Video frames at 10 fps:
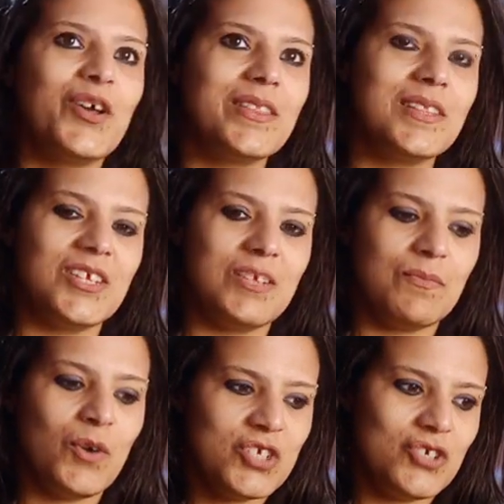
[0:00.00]
like the,
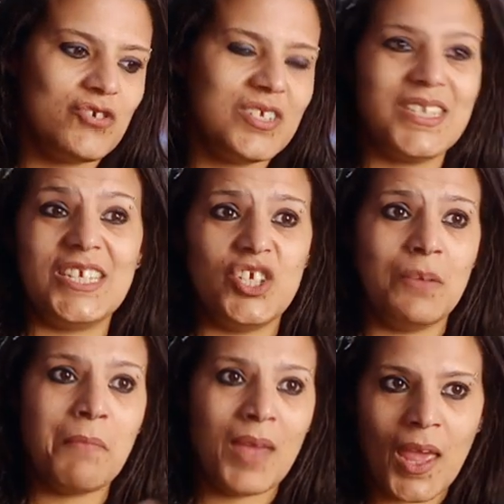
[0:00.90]
my children are
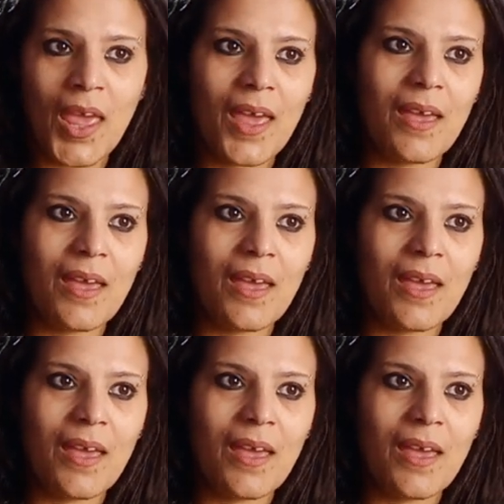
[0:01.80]
teaching me.